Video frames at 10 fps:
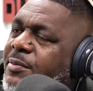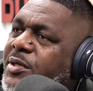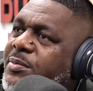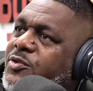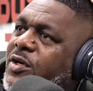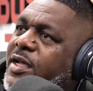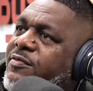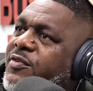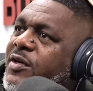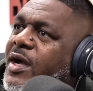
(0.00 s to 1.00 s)
of people trying
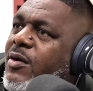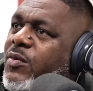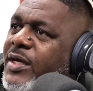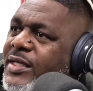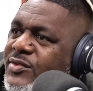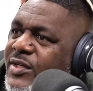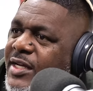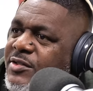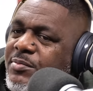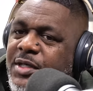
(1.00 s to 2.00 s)
to figure out ways
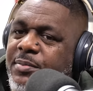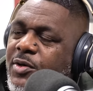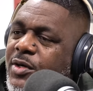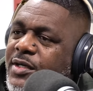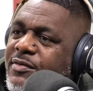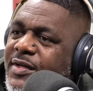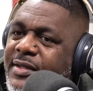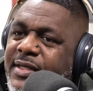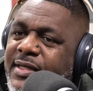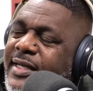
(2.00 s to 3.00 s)
not to be a part of it.
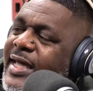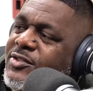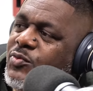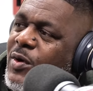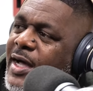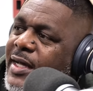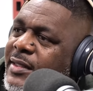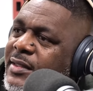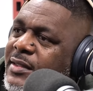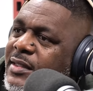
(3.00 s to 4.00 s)
I think that's why
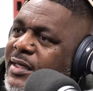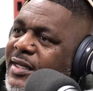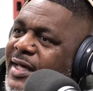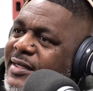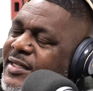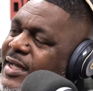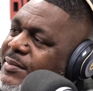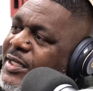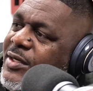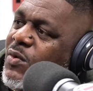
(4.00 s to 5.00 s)
a lot of
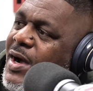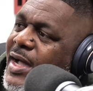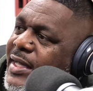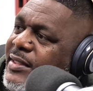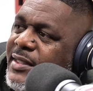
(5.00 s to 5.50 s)
time they quiet.